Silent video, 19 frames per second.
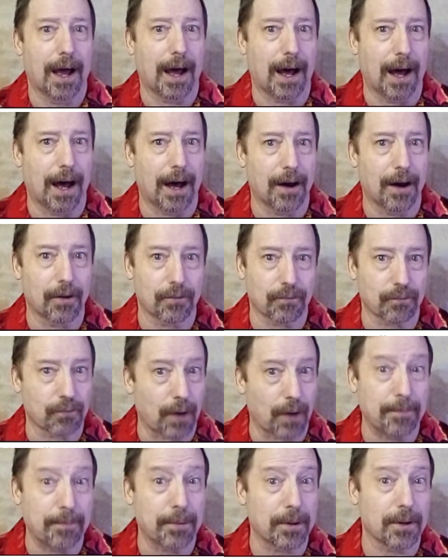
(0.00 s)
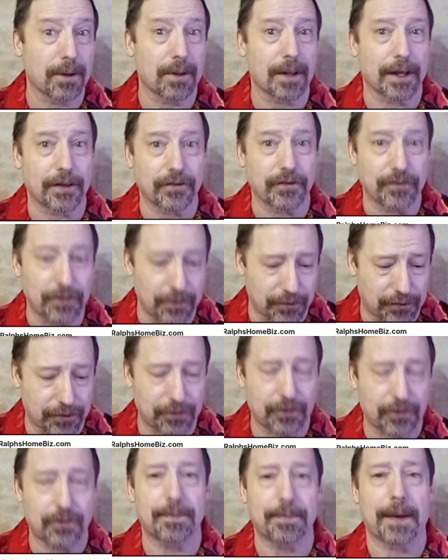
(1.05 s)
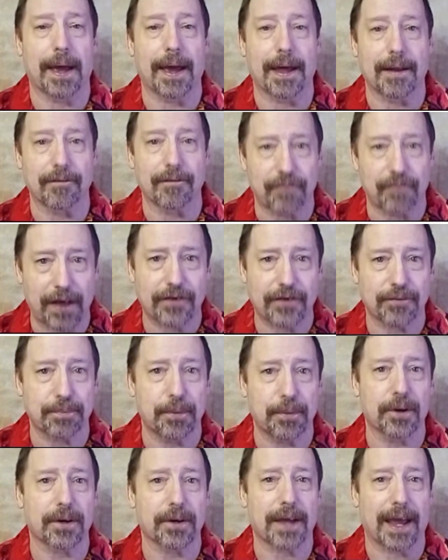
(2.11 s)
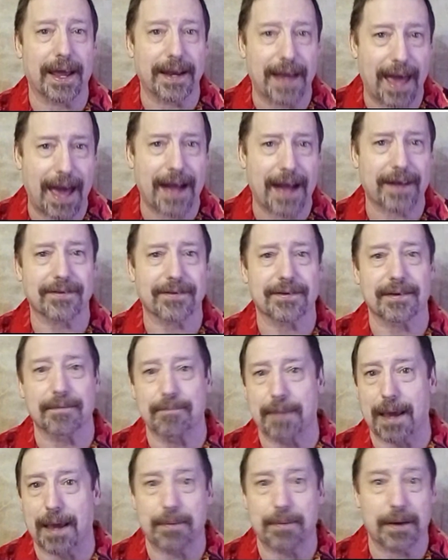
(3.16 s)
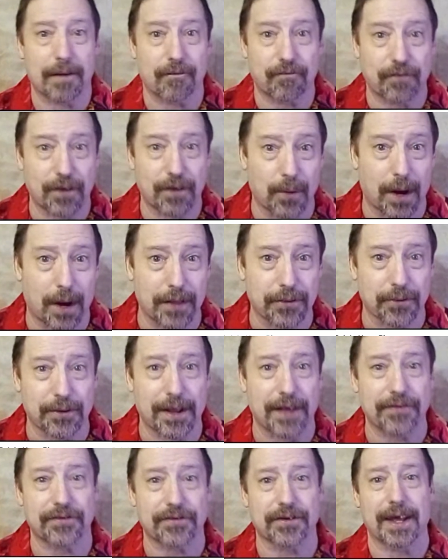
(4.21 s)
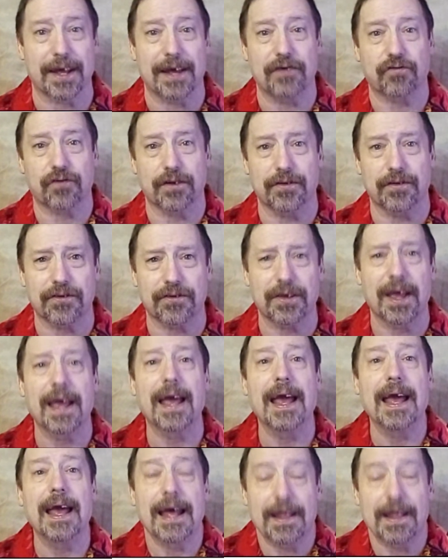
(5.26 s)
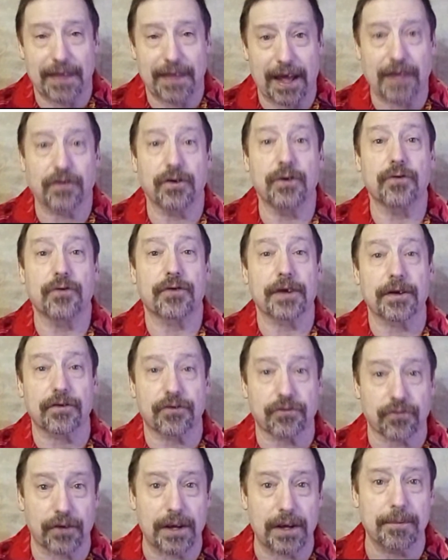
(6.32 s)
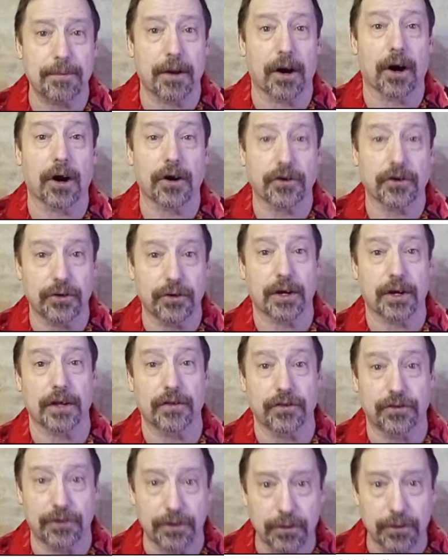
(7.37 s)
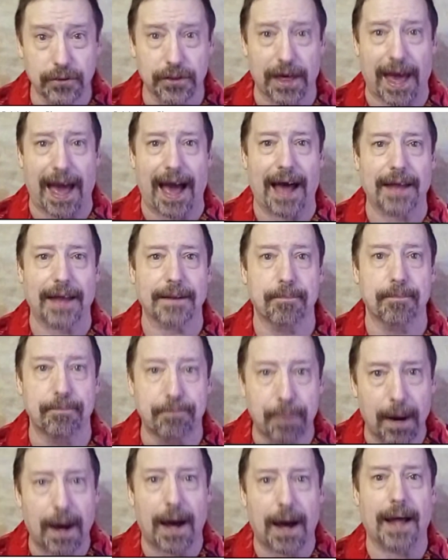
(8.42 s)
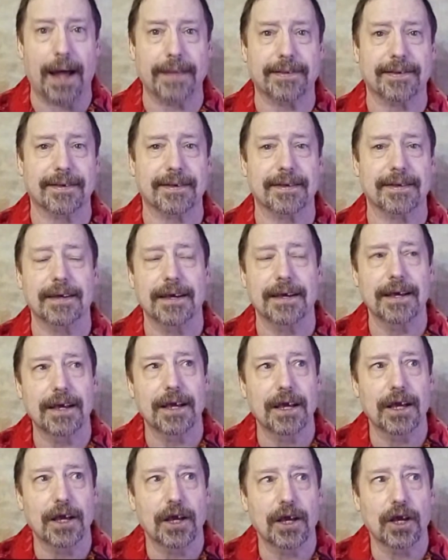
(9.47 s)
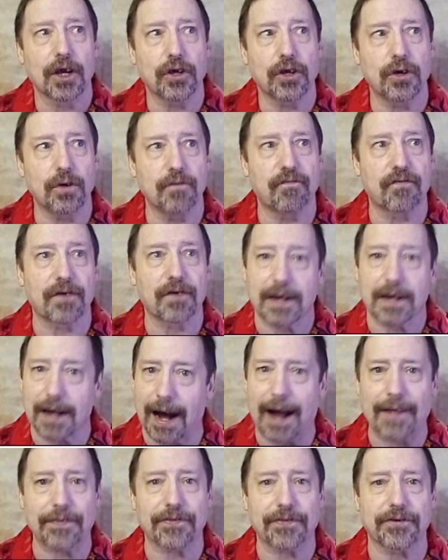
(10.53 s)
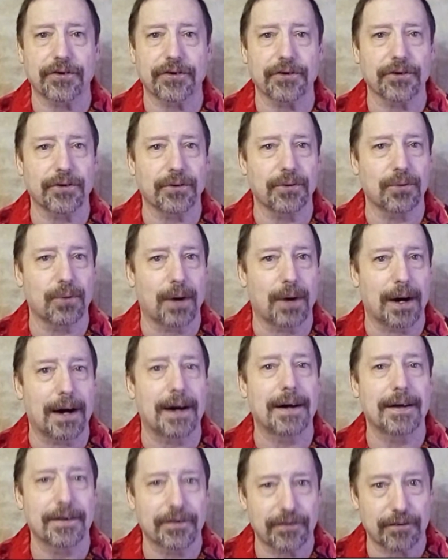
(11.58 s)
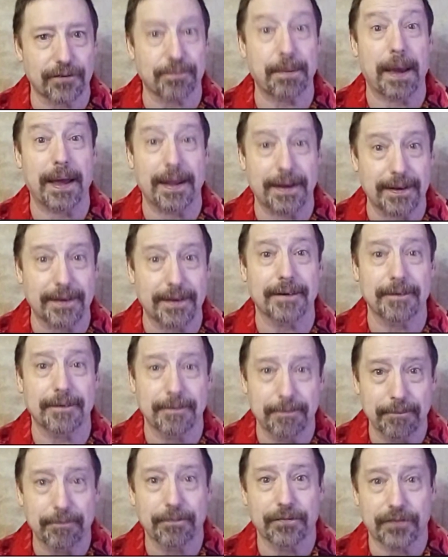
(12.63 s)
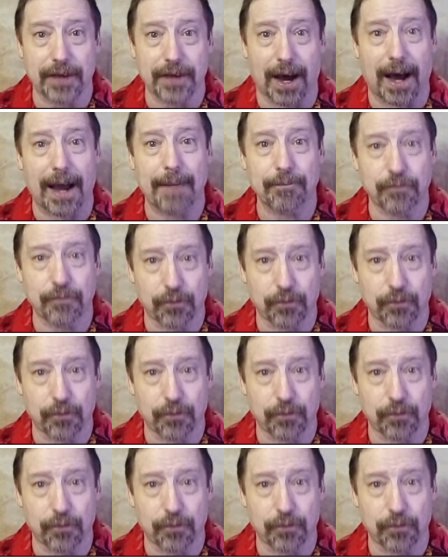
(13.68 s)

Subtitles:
Rumble and YouTube and Facebook and X and maybe a few other destinations, then using StreamYard you can do that, but you've got to spend time